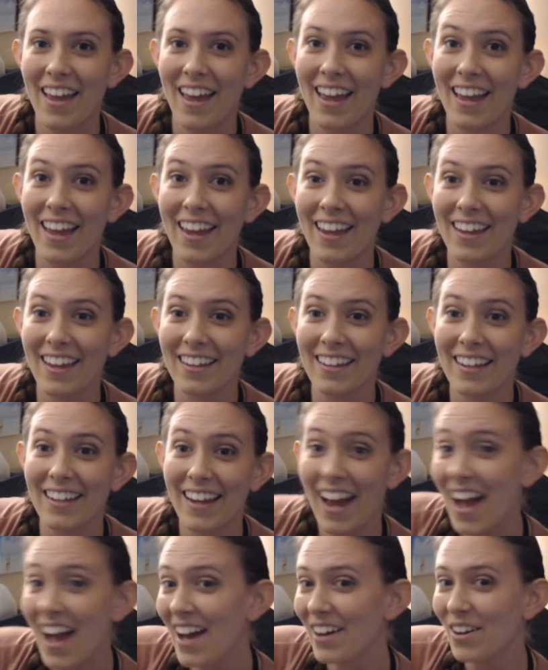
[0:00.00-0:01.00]

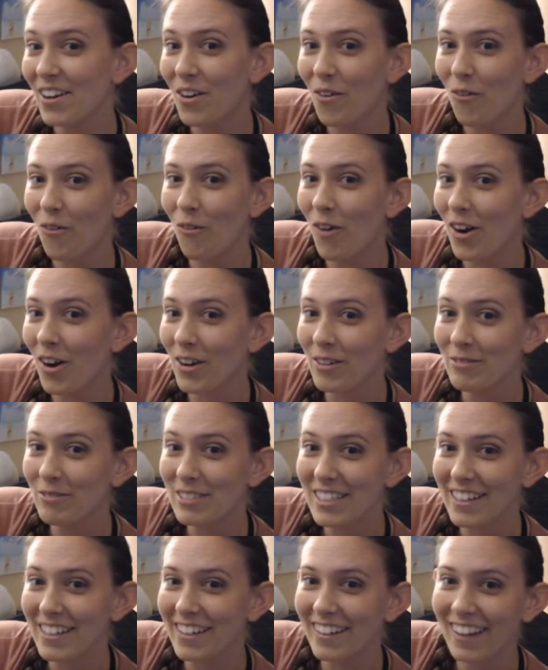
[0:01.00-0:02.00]
yeah, welcome
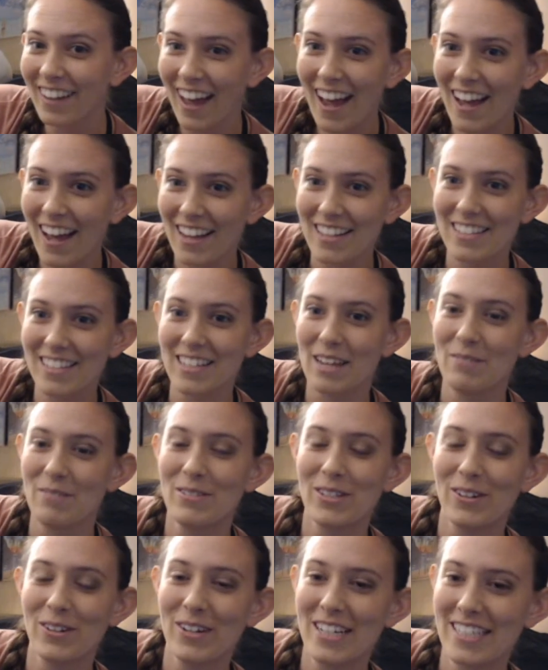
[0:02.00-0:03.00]
to class. I'm
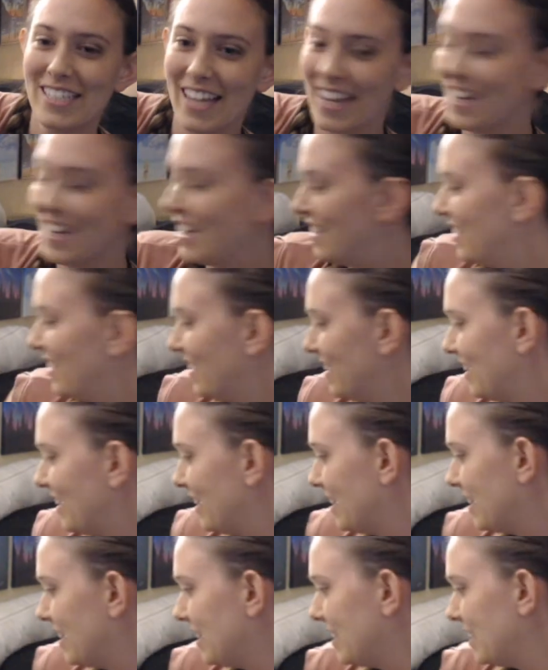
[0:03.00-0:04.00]
so excited.
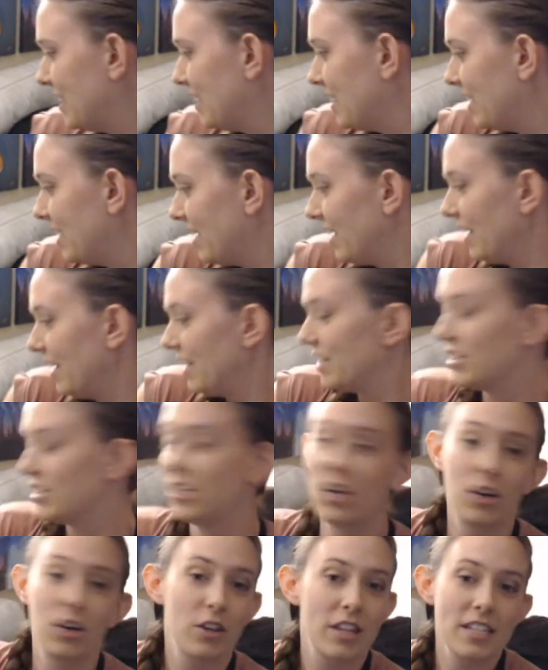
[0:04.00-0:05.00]

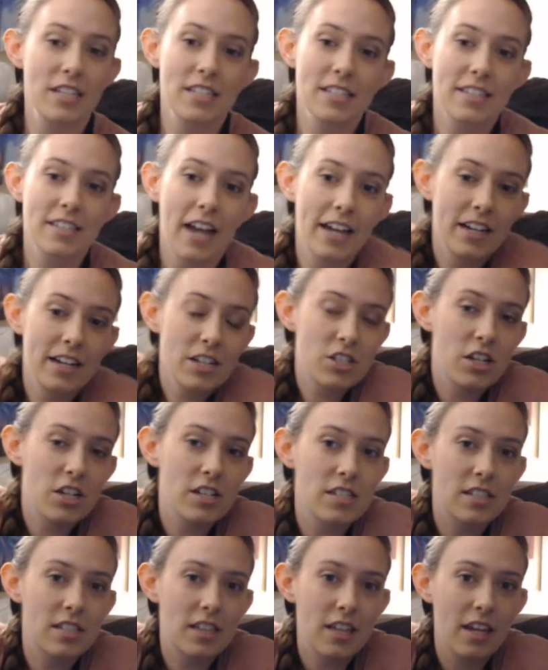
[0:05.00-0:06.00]
So this is kind of
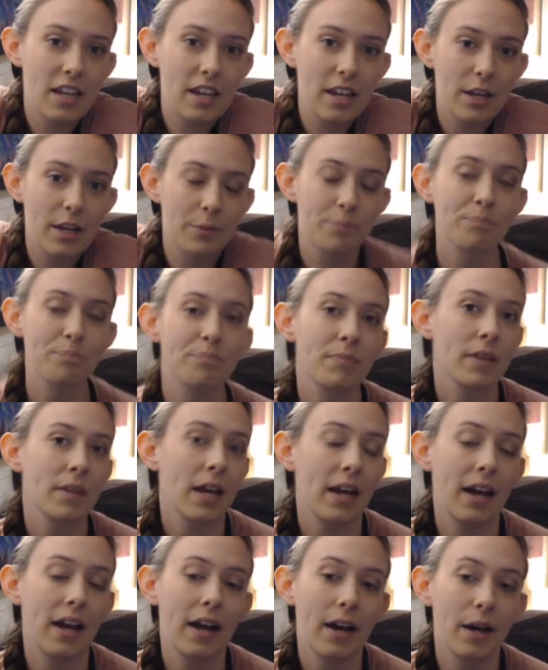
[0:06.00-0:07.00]
just the
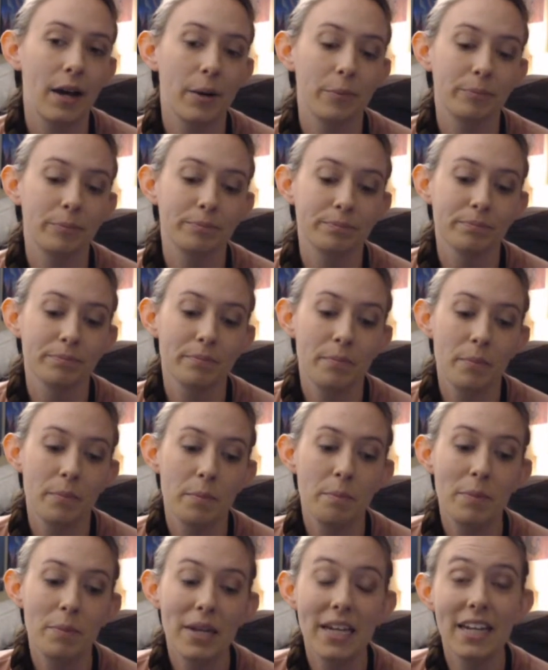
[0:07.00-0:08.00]

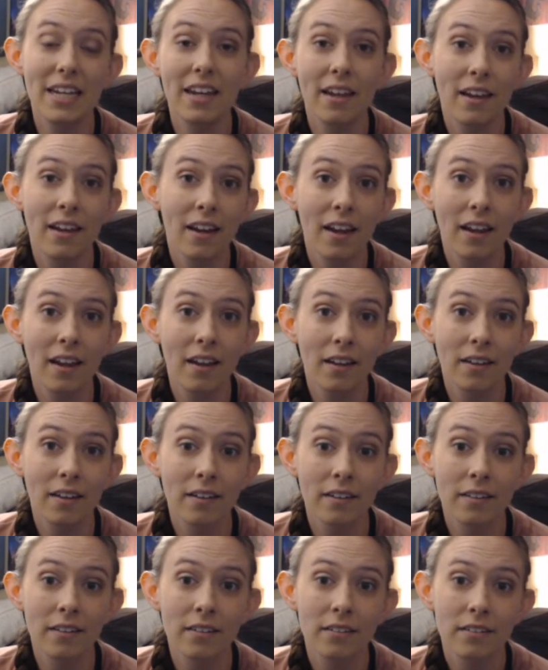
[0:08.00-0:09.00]

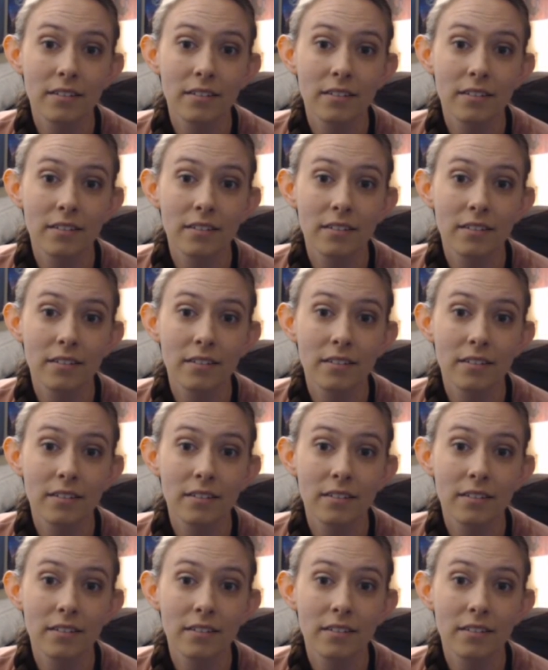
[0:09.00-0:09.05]
beginning